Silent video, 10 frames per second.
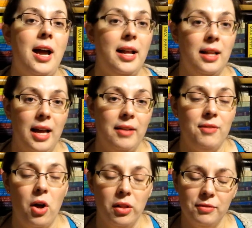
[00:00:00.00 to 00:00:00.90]
I'll
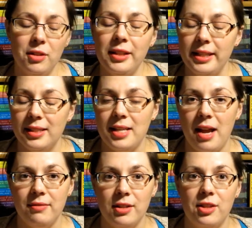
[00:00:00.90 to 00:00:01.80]
have all of the links to
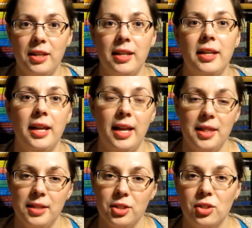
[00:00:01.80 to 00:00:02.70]
everything
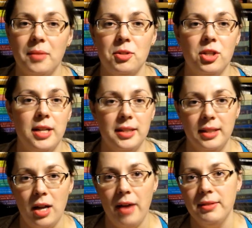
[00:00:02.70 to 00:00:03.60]
in the description, and
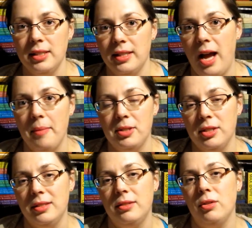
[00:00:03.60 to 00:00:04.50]
then obviously the
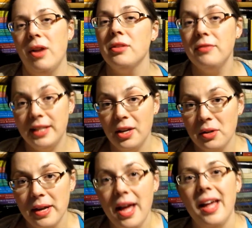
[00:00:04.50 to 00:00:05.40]
captions throughout the
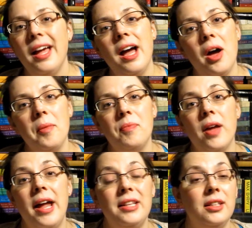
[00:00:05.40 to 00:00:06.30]
video.
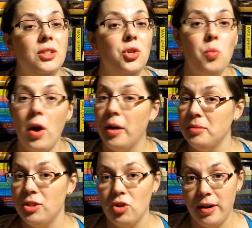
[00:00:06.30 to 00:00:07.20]
And you're welcome
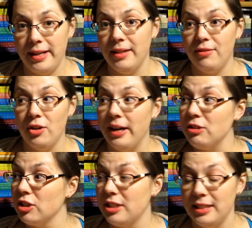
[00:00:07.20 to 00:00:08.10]
to join if you're
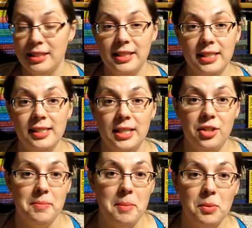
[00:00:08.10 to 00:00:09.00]
interested in this and
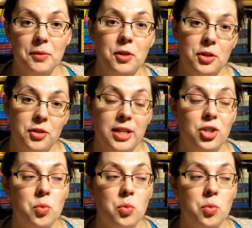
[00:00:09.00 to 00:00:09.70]
you're a member of Goodreads.